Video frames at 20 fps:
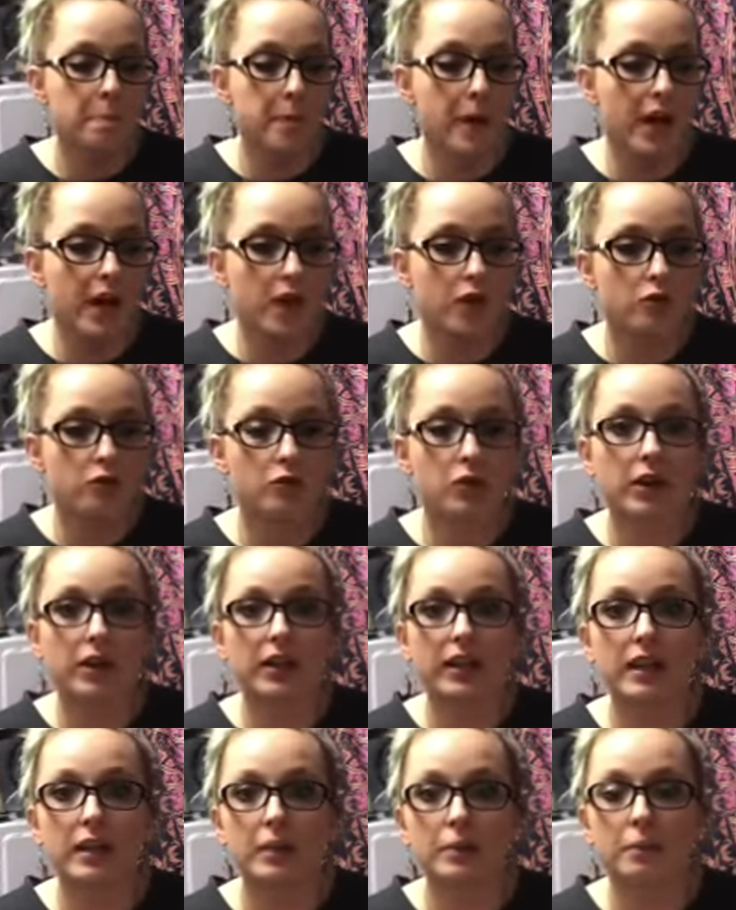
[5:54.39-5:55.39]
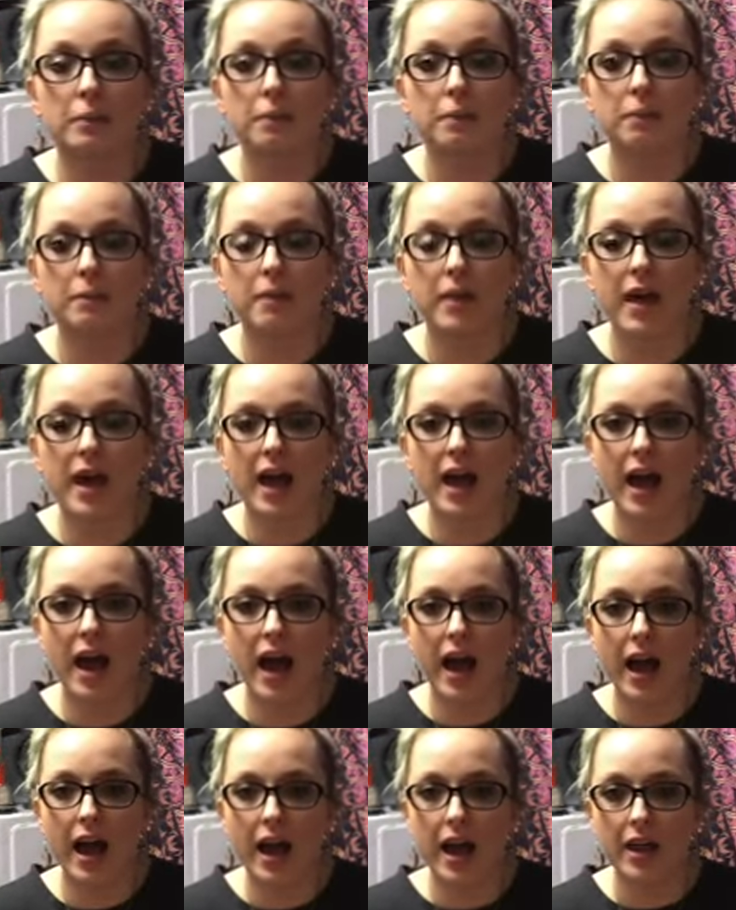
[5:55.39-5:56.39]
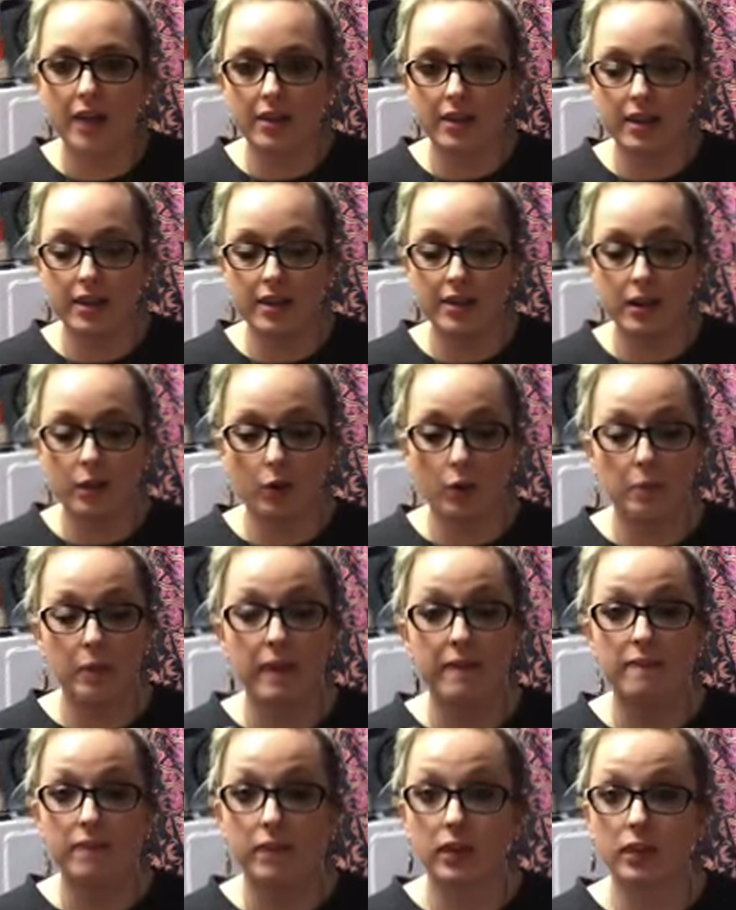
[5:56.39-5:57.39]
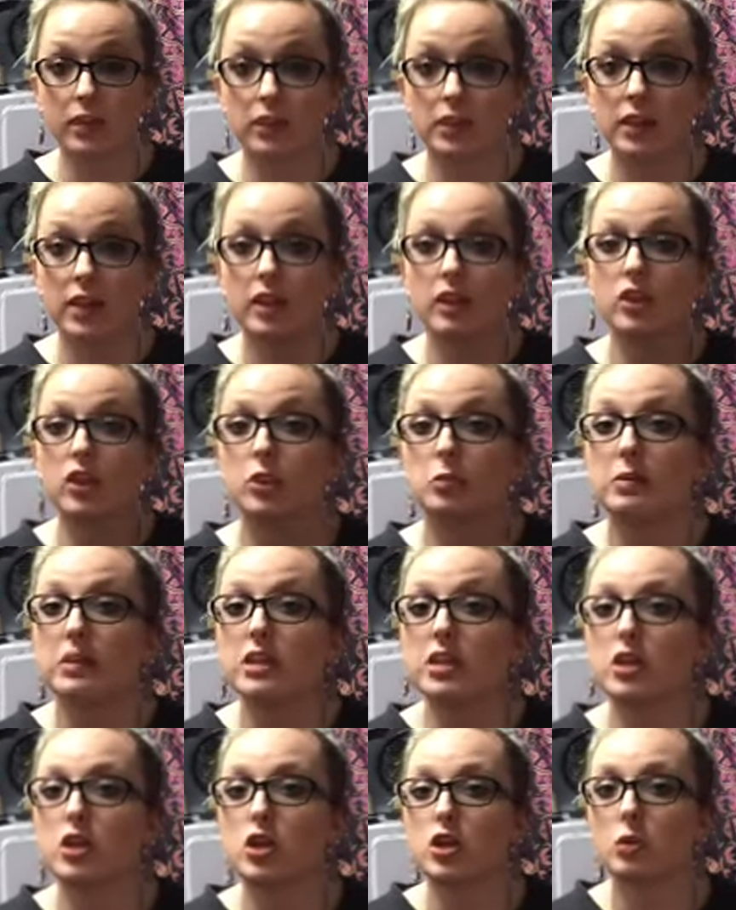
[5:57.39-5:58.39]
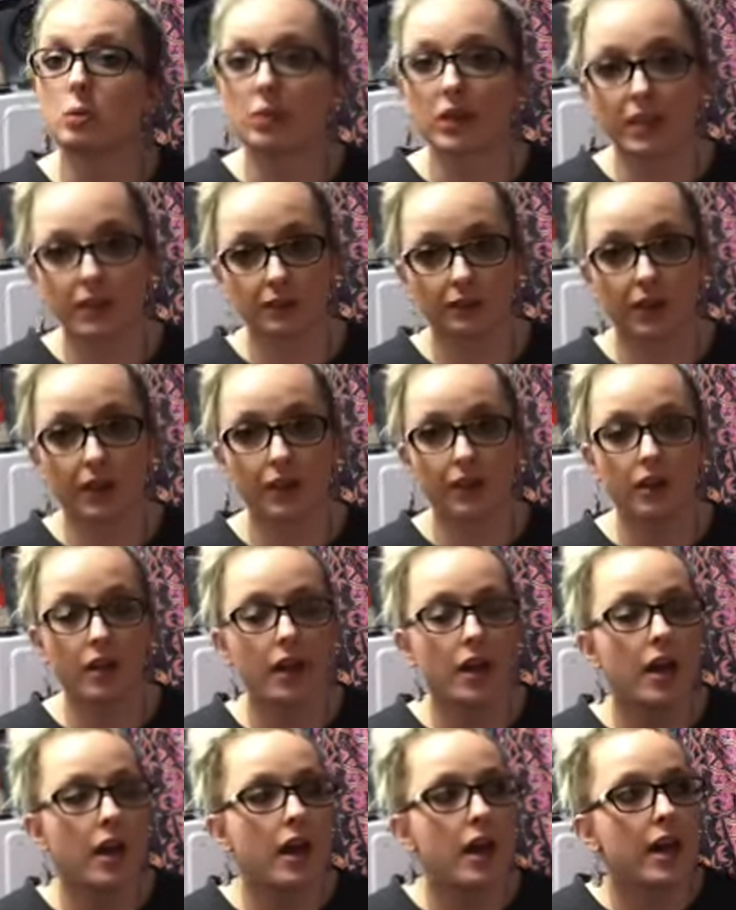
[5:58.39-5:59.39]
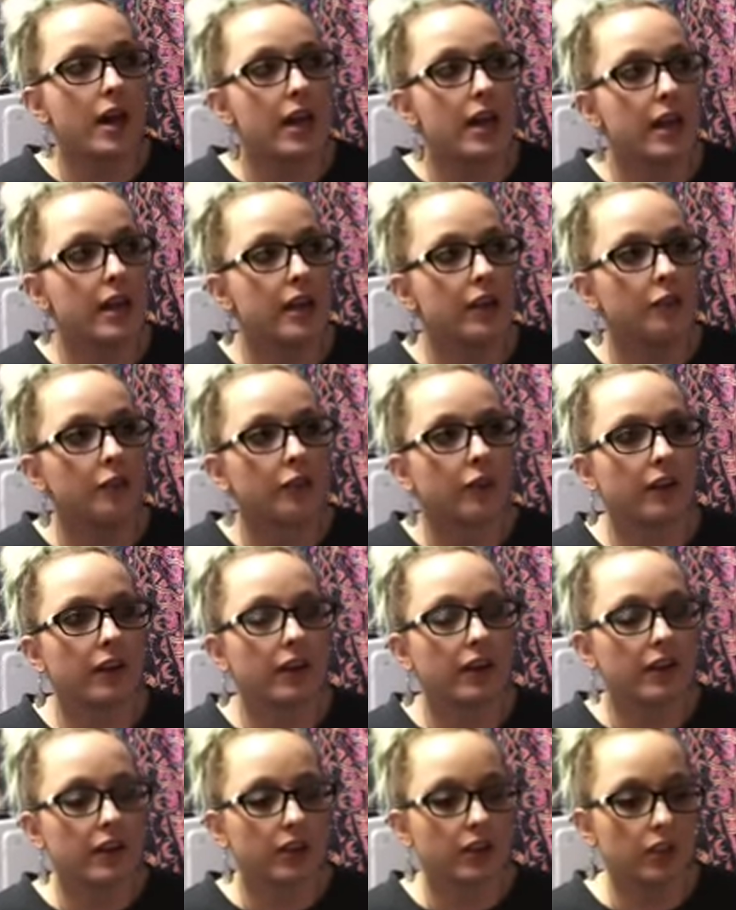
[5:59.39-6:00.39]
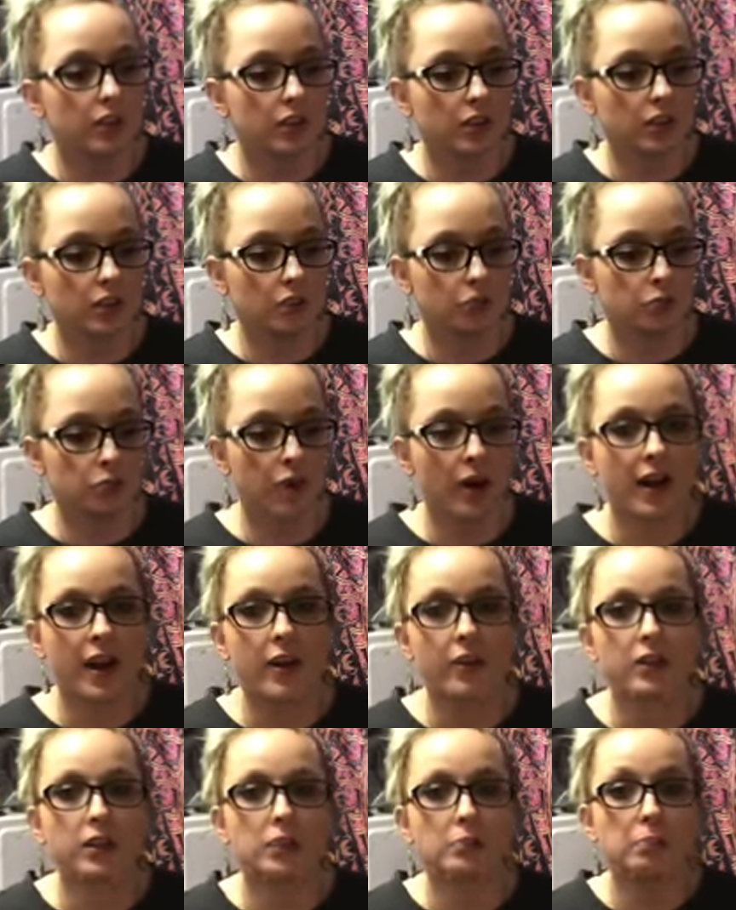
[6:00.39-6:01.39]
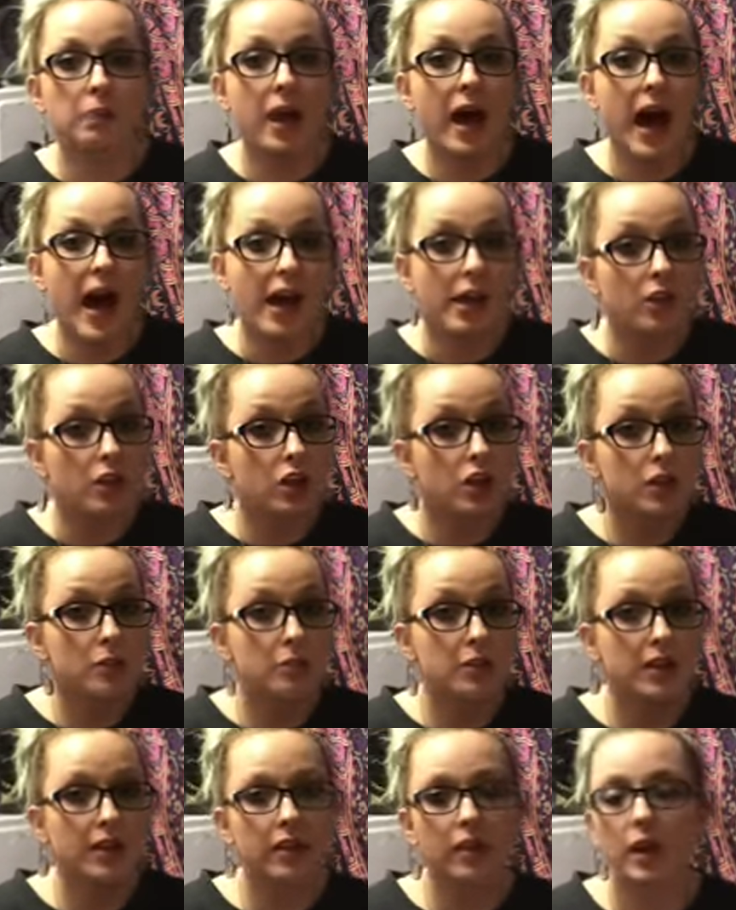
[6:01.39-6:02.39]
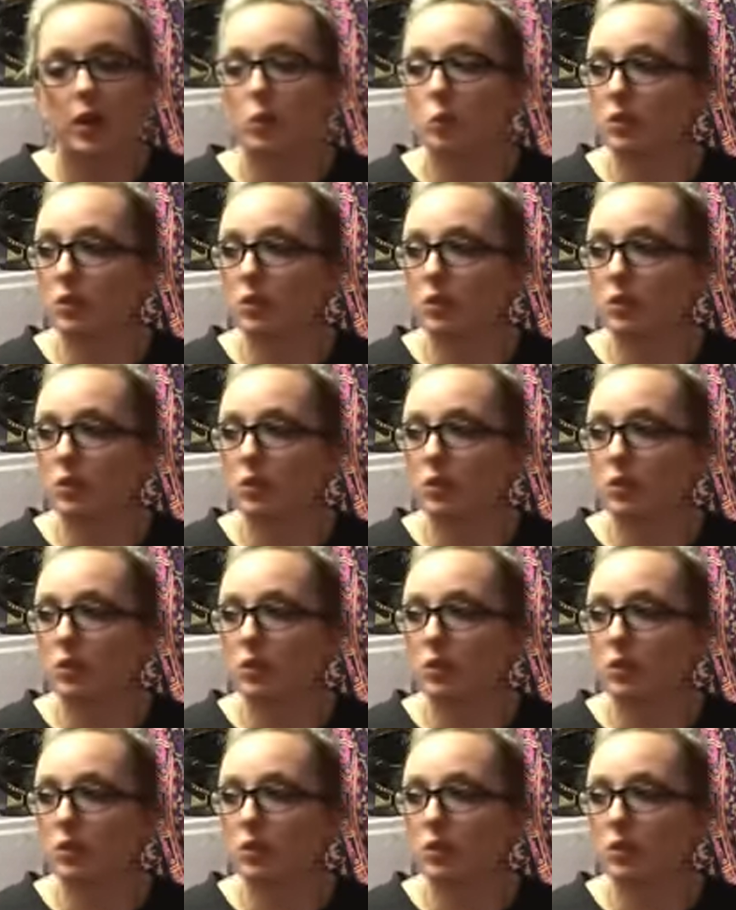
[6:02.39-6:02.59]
But really, I think they were my first LGBTQ plus friend. And it really just brought out this passion in me that I